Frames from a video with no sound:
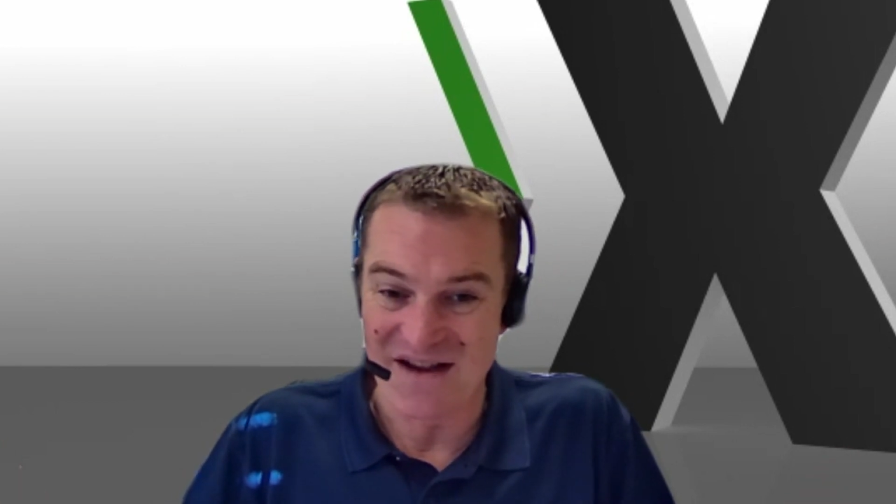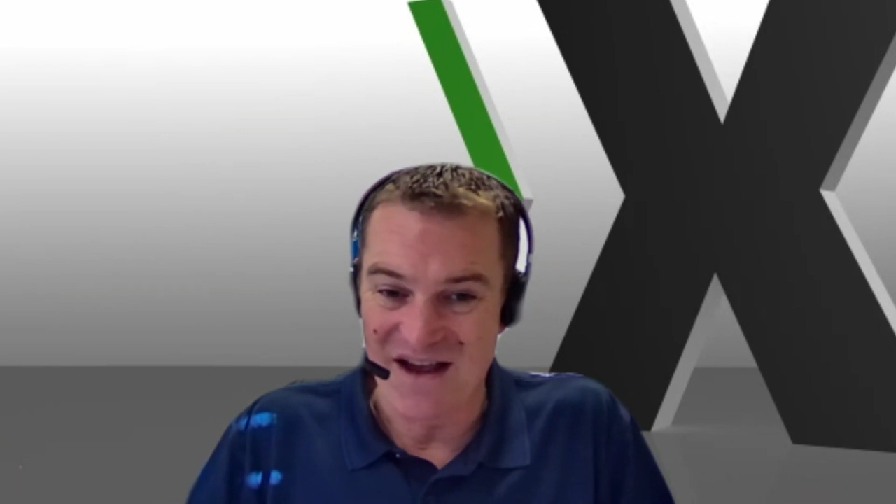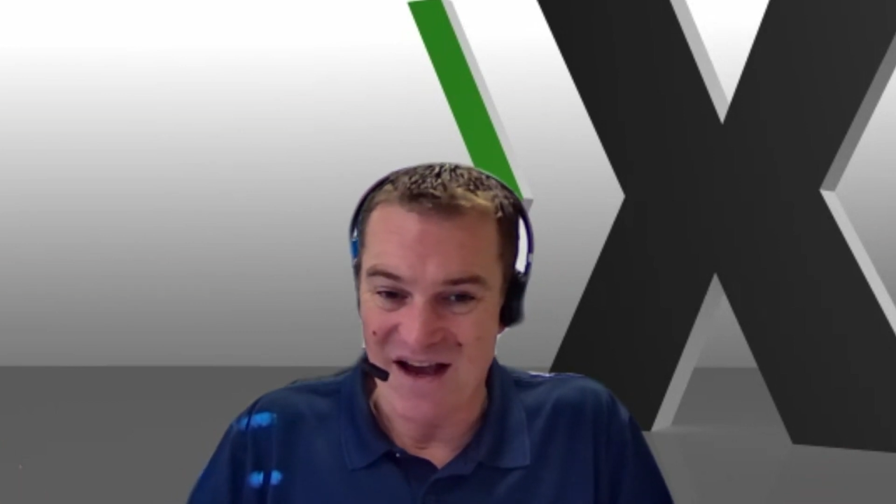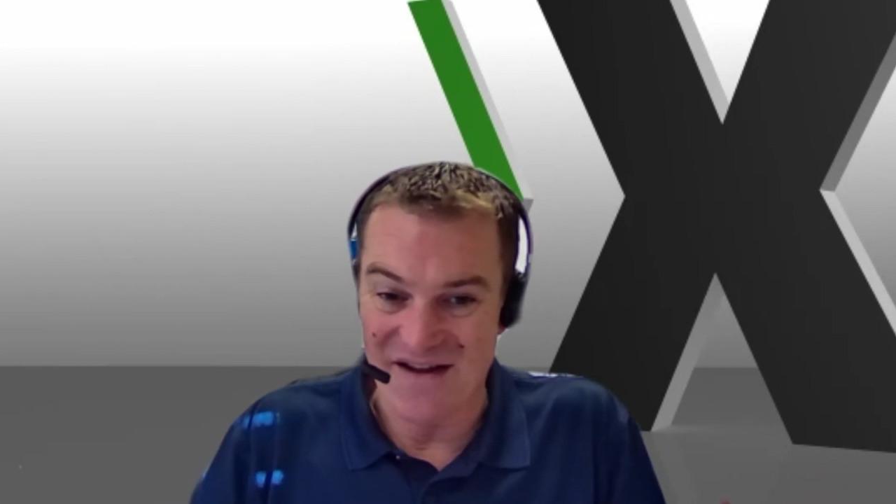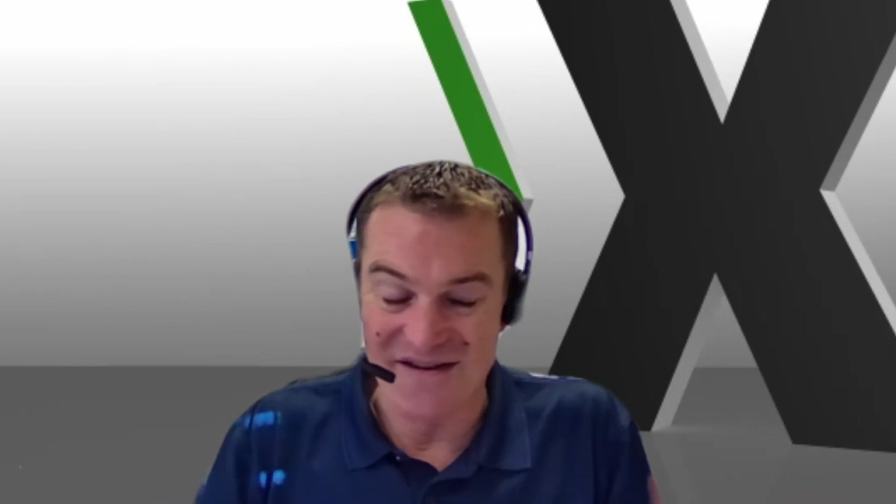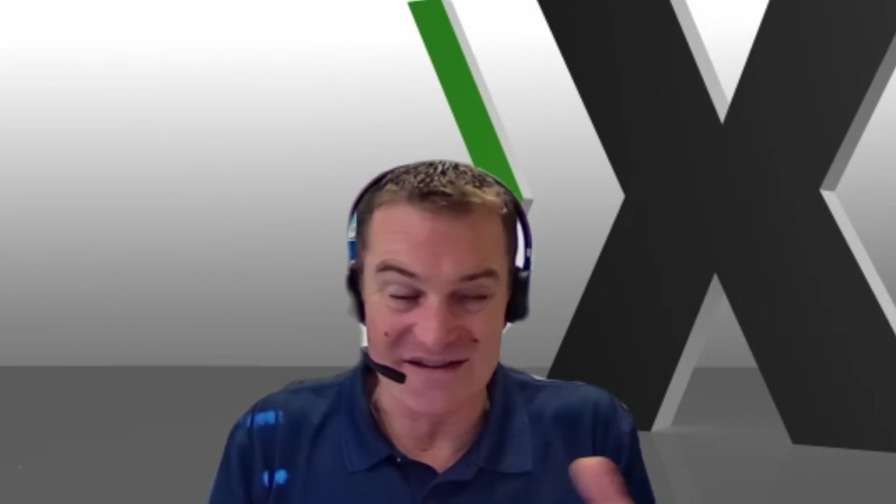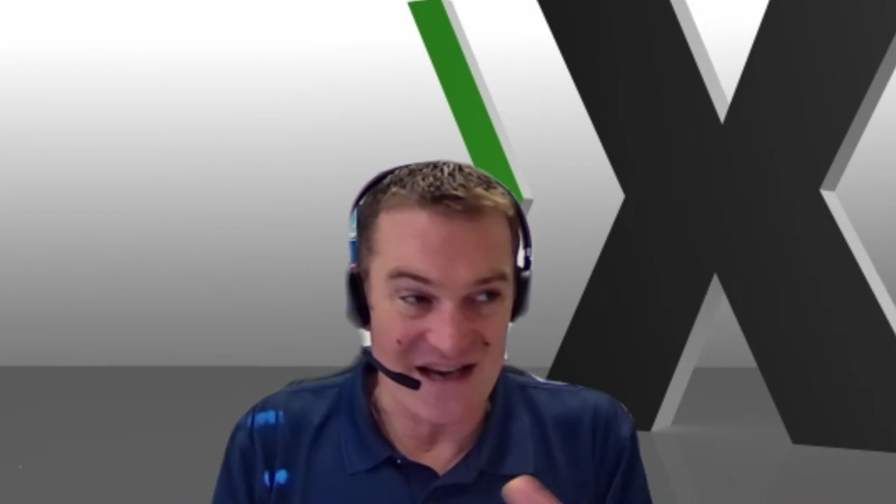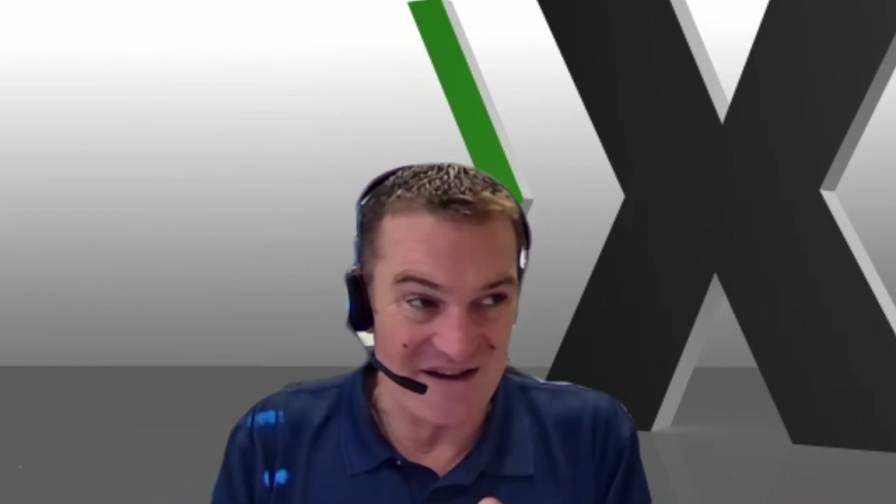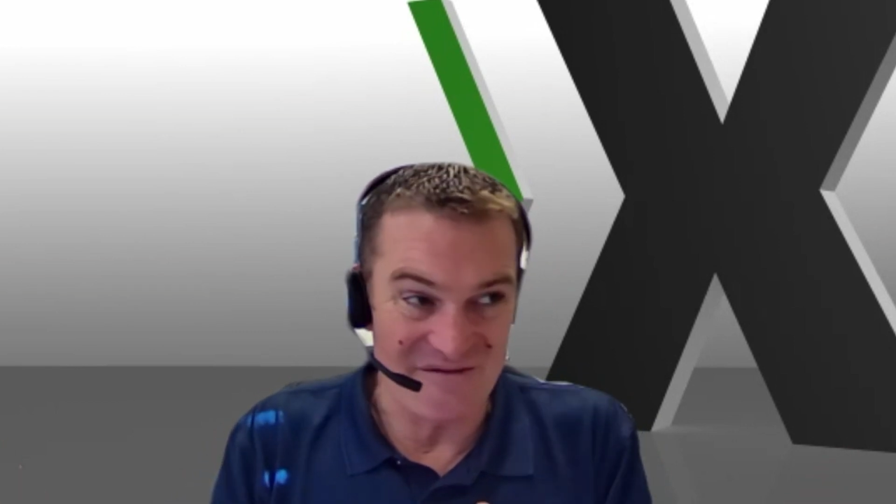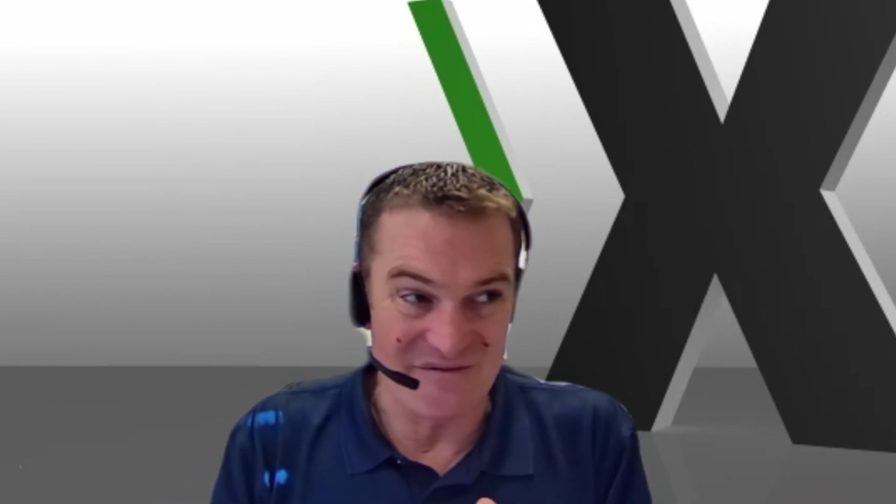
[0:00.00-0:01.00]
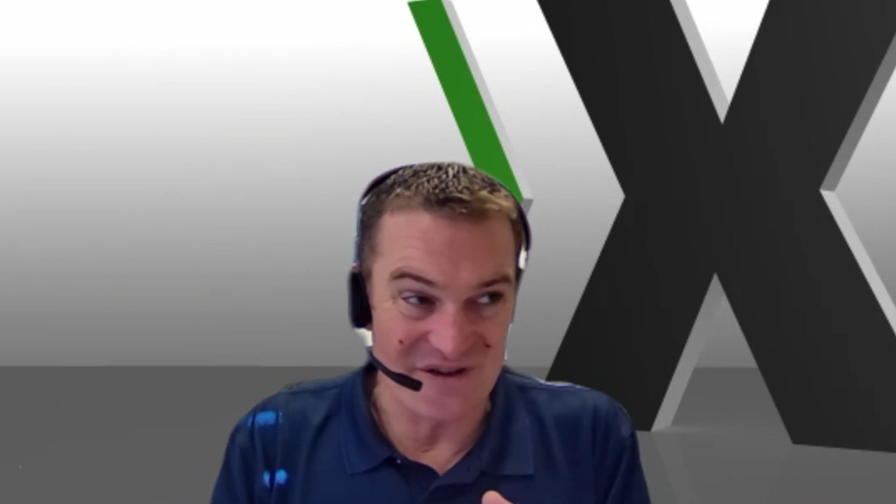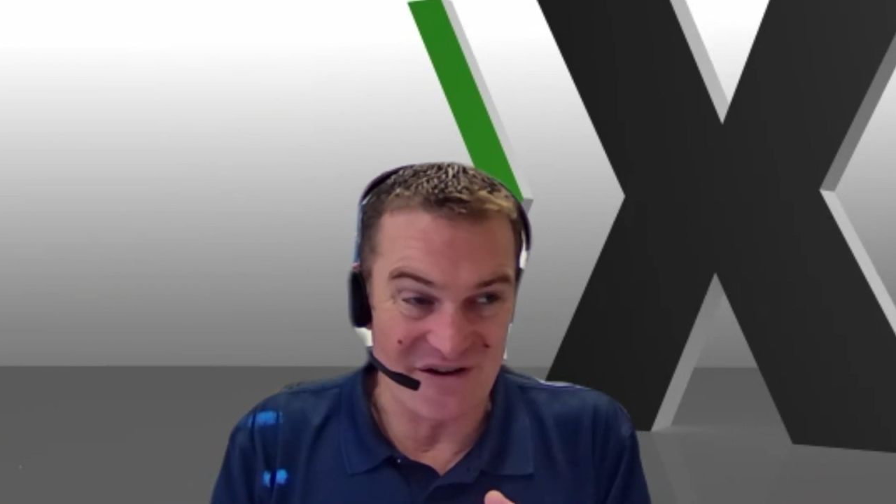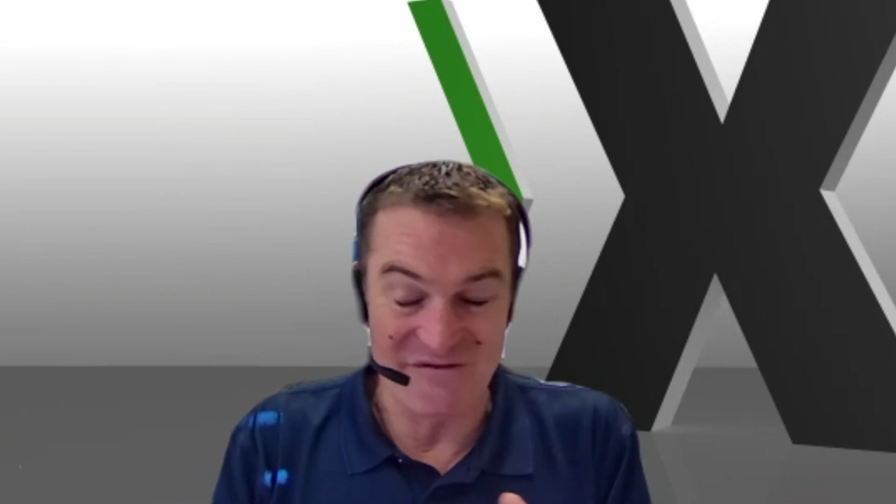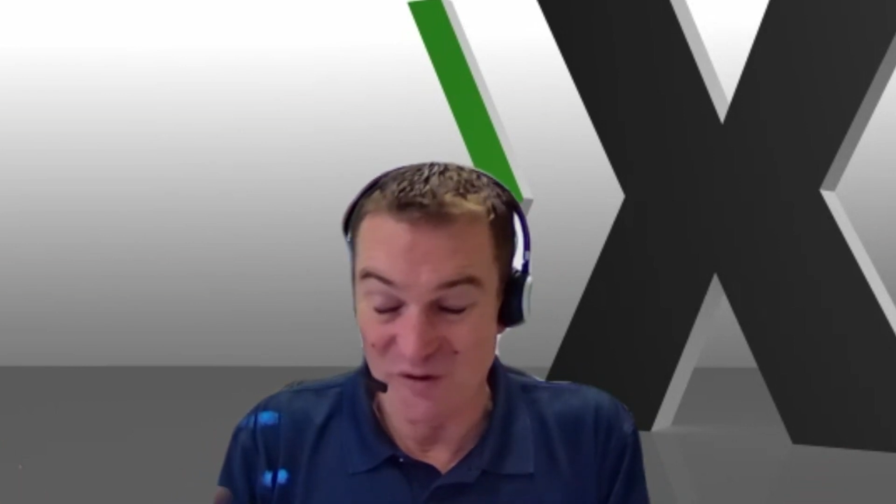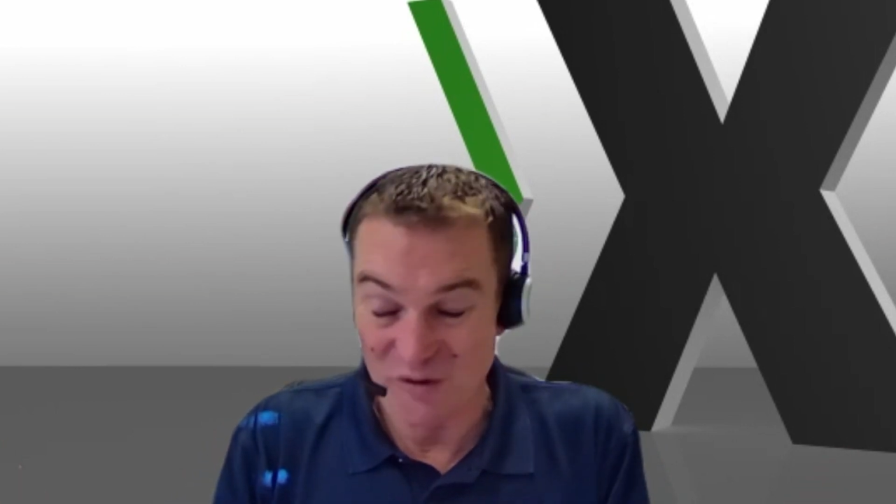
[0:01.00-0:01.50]
Others have
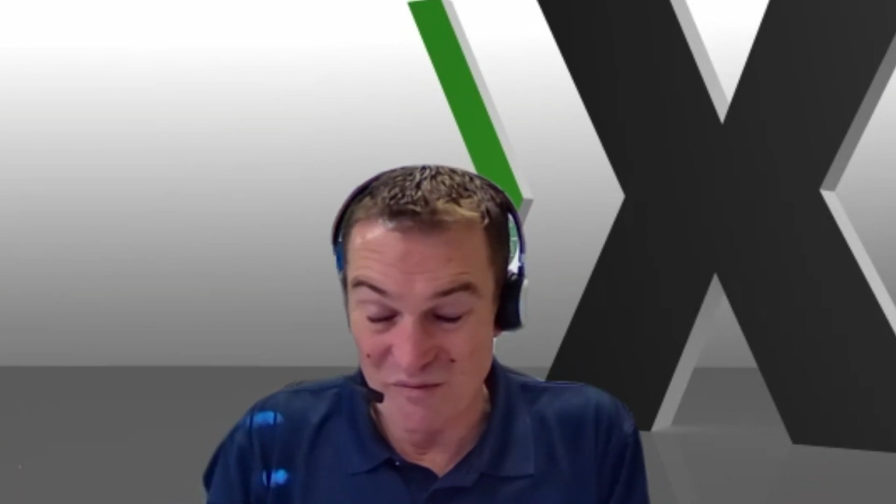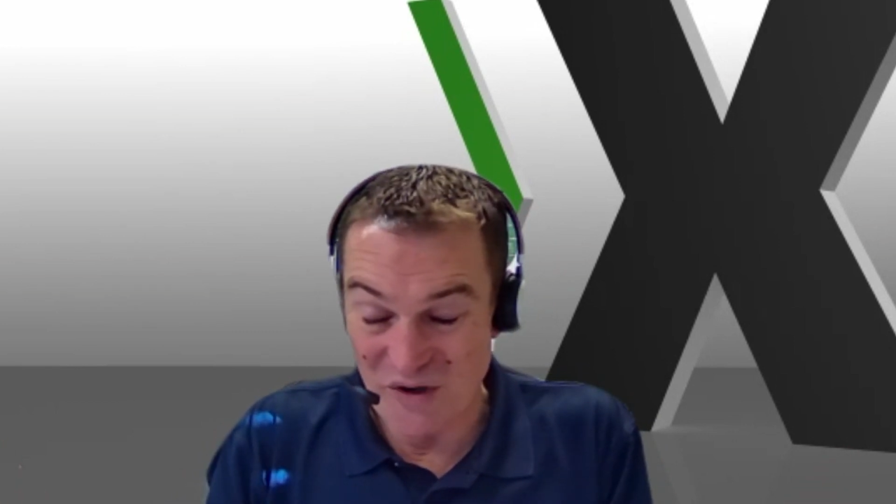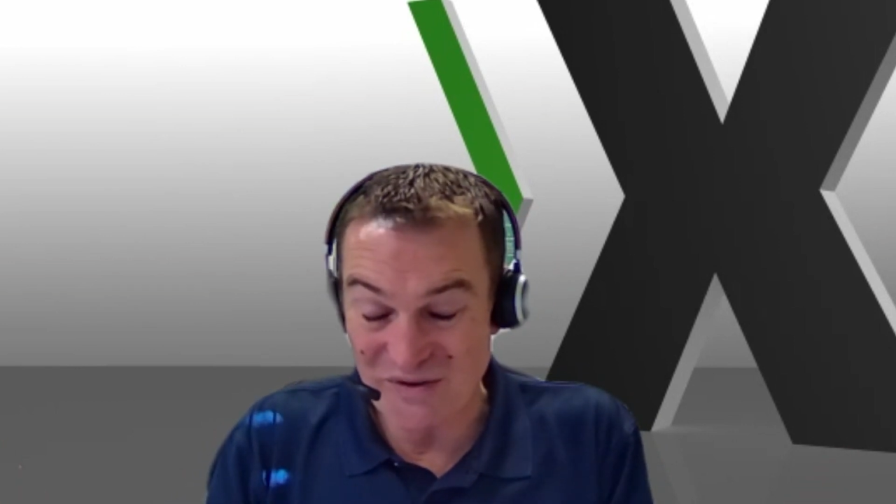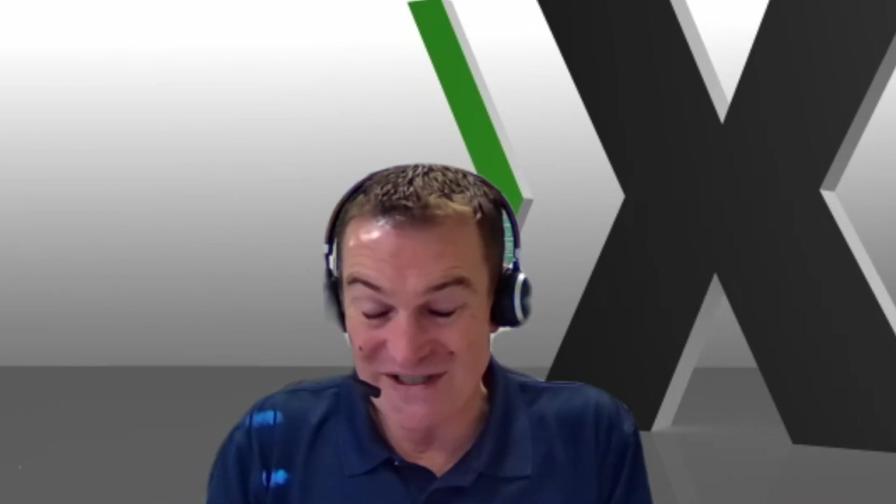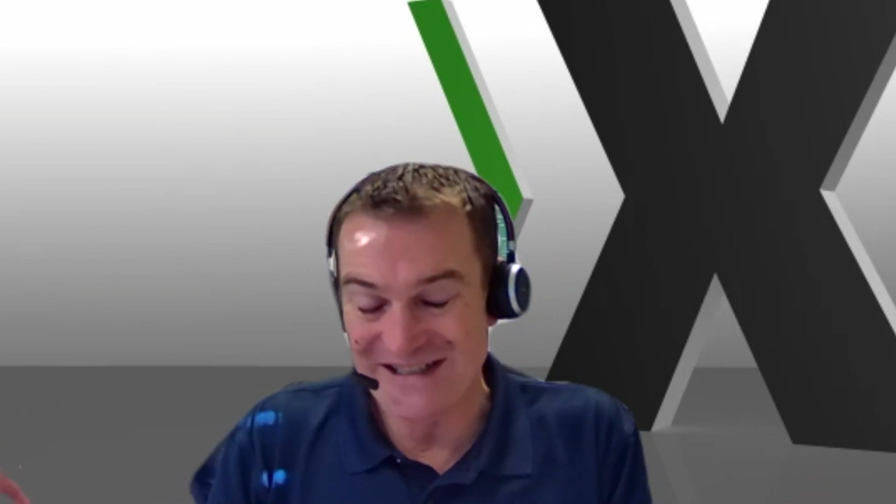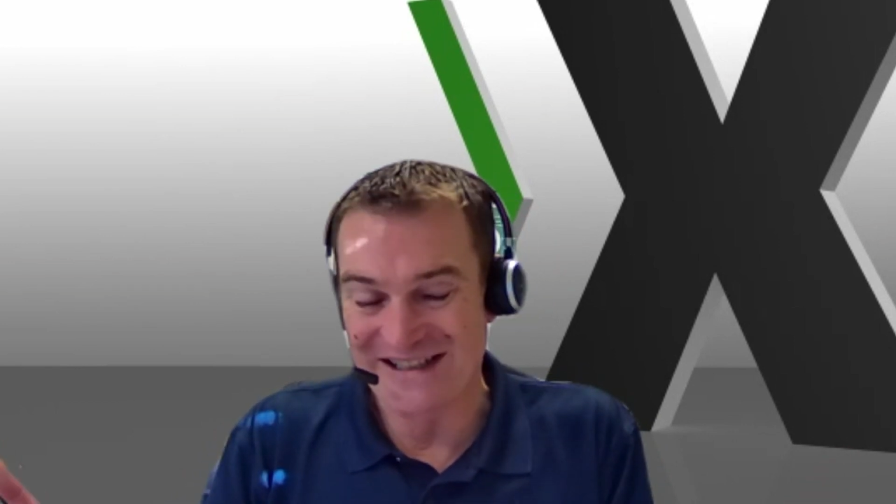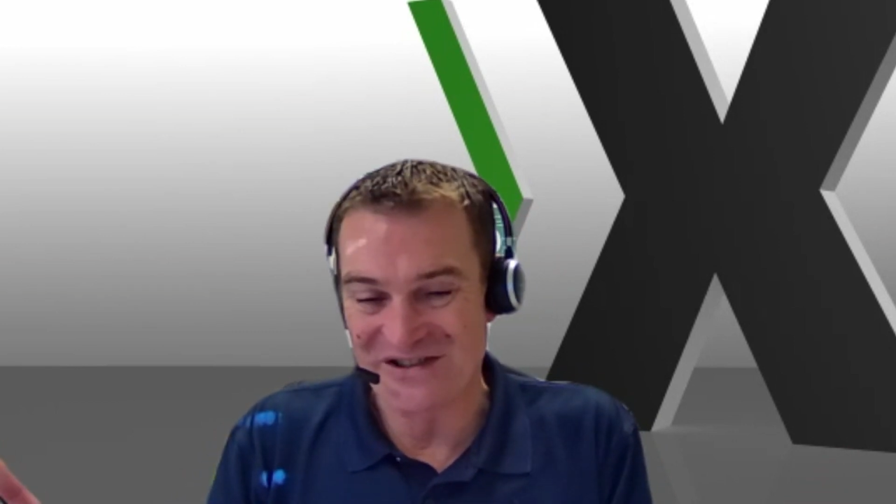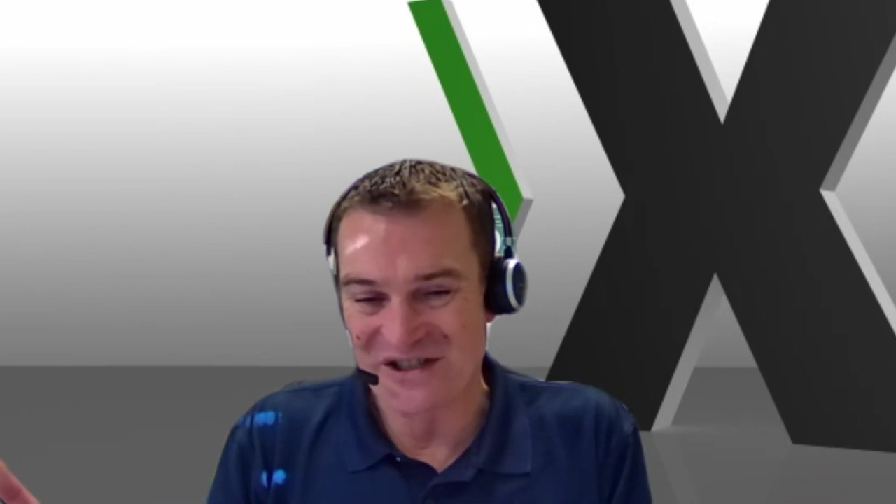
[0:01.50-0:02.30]
full multi-link